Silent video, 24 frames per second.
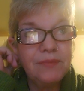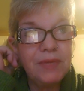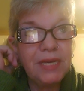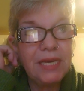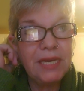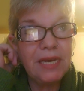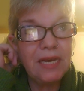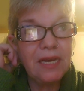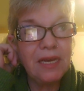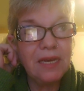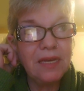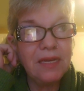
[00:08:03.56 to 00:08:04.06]

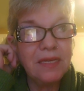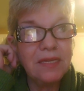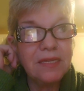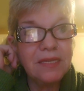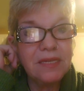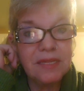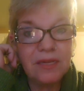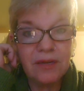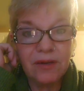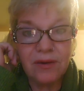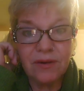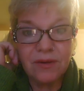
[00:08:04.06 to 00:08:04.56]

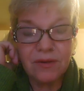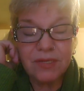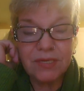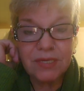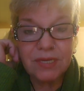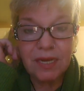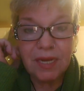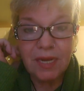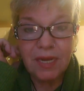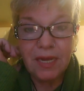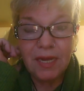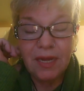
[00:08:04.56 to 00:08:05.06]
because
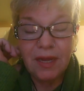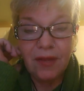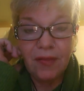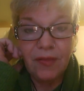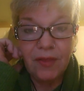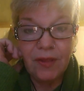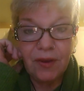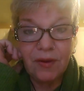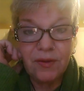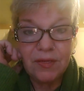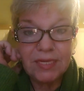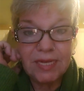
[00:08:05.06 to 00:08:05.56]
there's
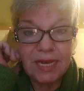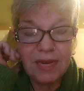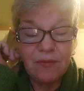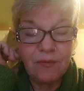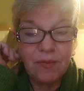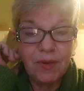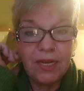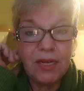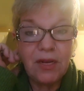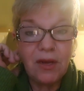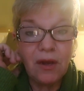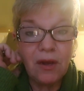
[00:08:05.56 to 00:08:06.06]
a
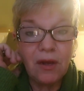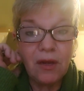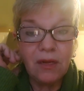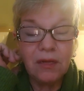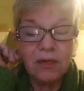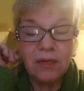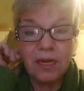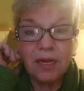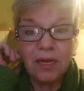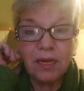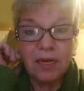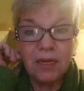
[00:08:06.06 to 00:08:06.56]

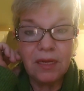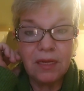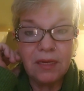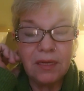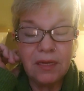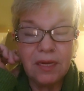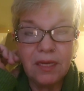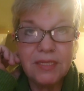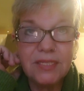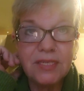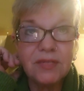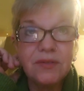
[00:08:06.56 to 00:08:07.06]
recall
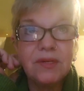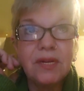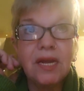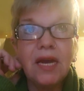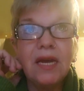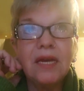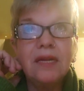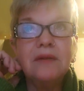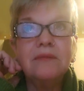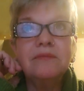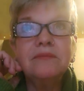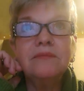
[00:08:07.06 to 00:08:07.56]
on a certain
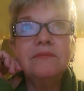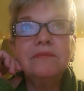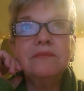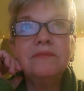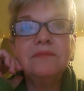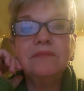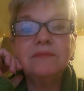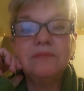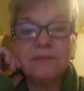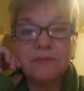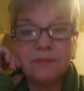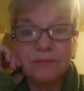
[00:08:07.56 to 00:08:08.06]
item
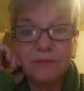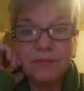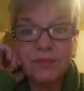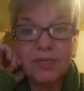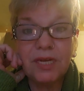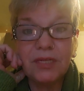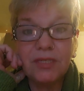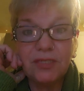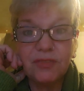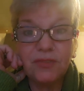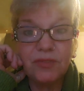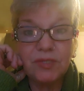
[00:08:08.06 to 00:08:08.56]

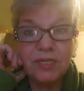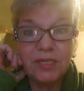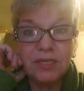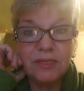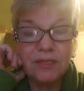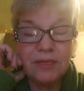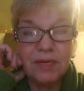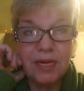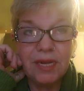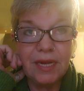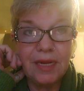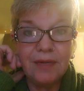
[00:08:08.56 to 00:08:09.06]
on the
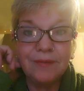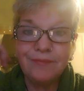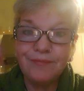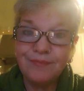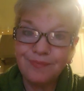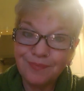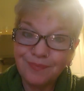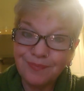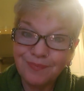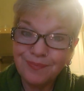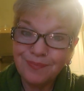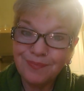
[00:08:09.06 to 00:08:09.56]
trailer, and
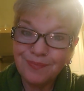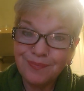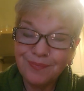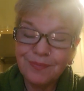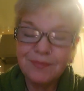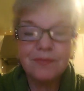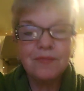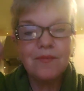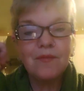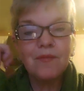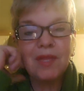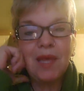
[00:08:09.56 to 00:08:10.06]

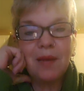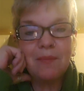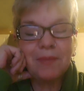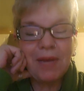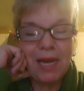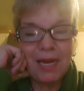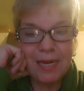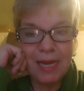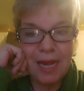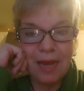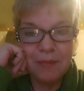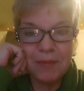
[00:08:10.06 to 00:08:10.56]

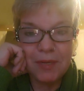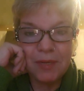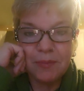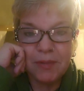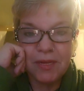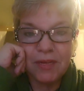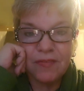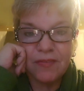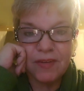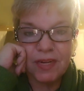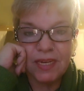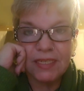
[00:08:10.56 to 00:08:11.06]
mine happened
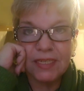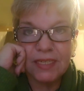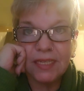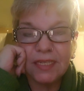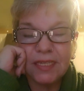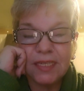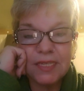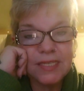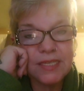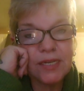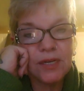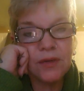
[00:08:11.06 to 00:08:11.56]
to be
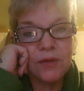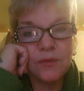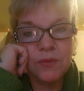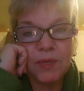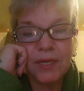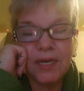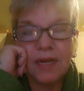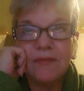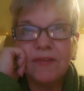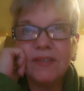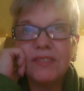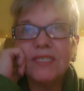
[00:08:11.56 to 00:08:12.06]
affected. So
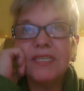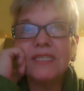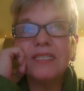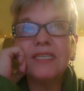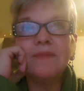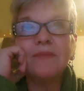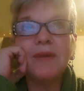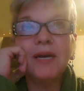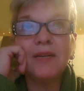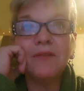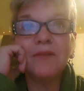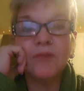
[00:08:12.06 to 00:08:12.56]
whatever,
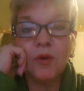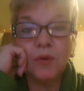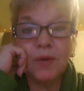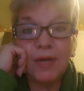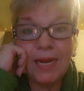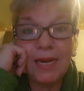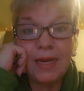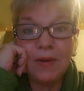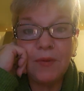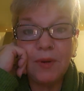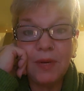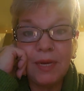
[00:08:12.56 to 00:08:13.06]
since I'm on the
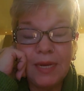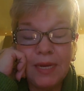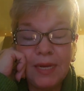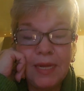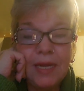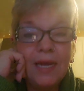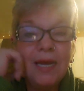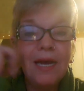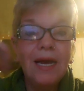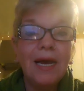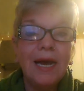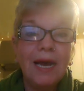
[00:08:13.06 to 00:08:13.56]
road
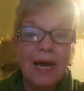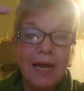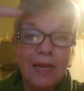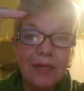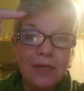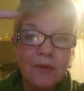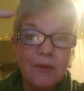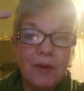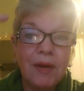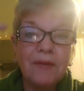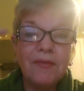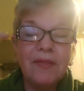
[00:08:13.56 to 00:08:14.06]
anyway,
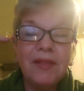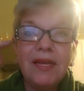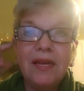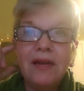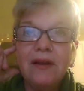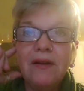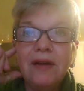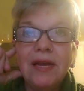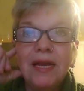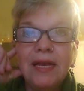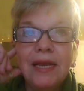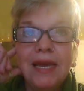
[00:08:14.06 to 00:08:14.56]
I'll go out
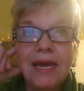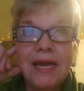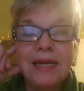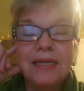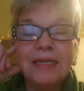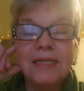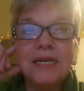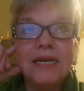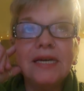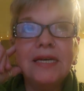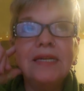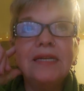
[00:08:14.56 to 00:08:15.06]
there and get
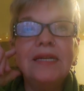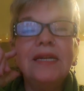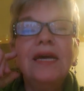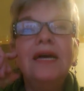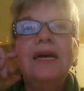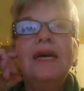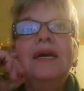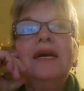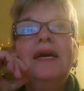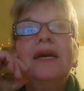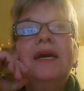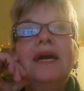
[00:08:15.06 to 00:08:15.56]
it done.
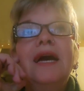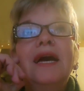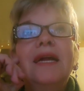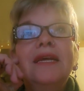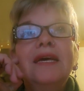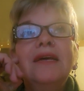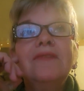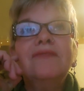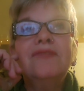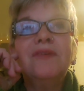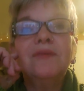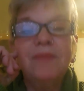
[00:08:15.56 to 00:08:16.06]
And
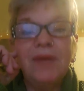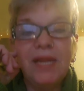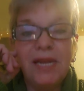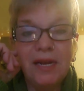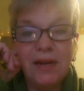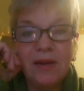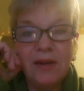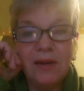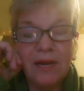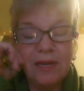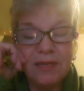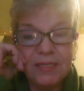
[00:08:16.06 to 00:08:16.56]
then from
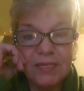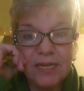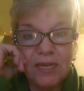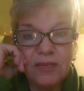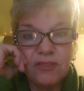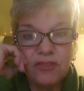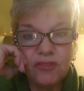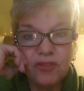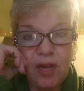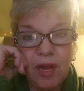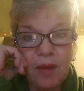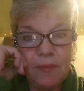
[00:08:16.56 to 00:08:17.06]
there, I'll
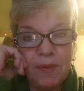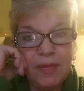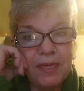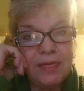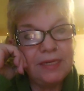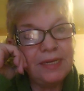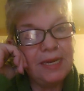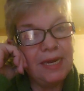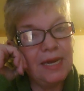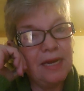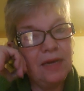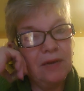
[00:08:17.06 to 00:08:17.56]
start
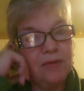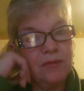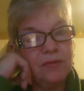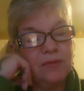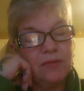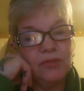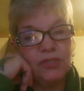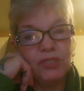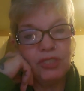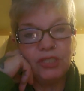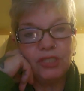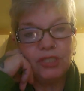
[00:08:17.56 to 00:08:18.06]
dropping
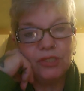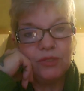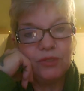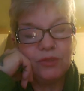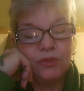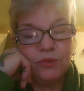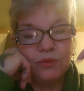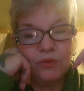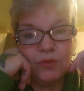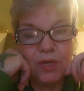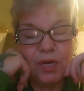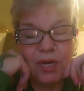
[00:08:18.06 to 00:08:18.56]
down
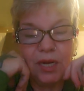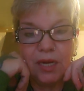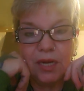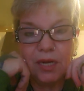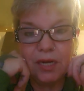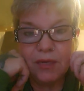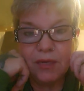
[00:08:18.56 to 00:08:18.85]
to